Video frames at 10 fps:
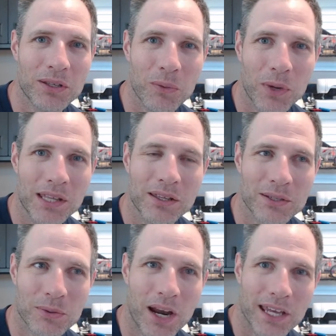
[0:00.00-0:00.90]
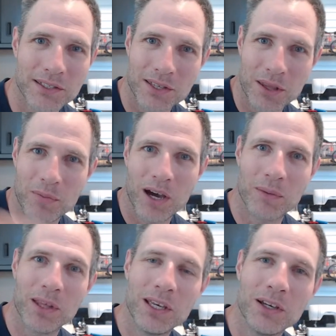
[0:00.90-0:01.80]
to win this race to the
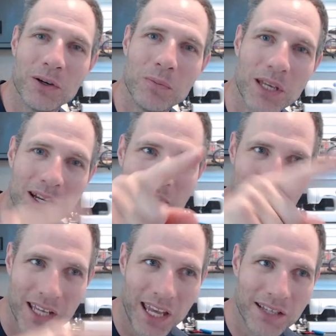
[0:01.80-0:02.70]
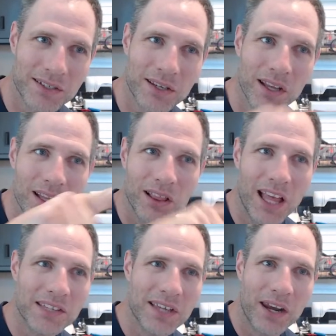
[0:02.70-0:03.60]
bottom of the hill because it takes
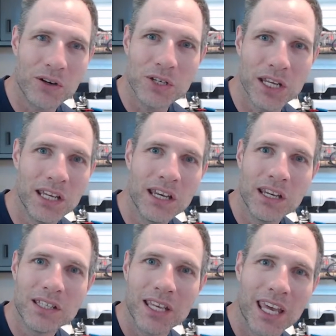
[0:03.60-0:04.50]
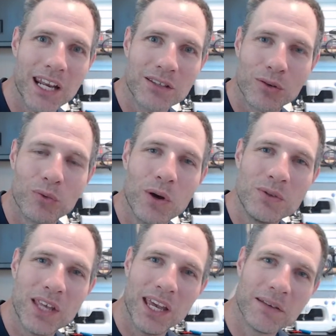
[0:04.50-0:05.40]
less energy to get it to
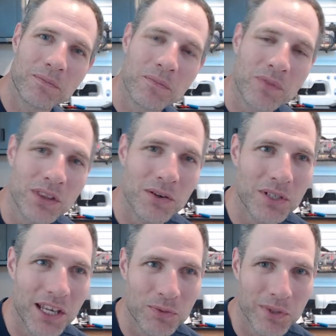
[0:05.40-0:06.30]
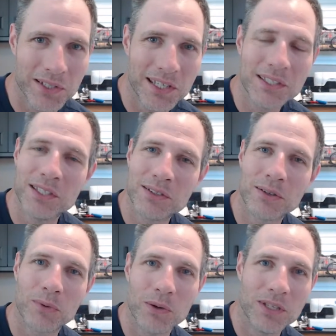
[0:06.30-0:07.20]
rotate. There's less resistance
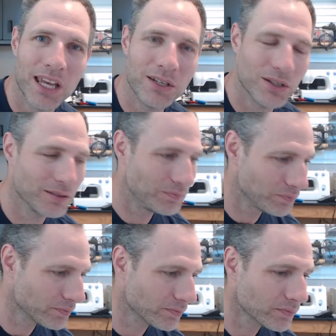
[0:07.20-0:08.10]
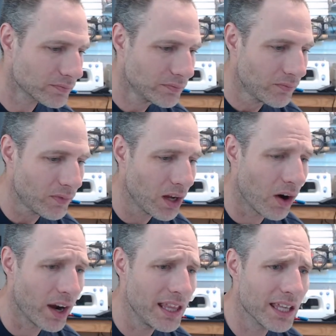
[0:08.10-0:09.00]
to rotation. All
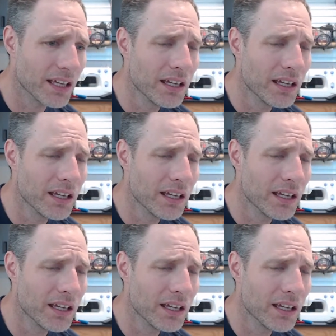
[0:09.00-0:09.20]
right.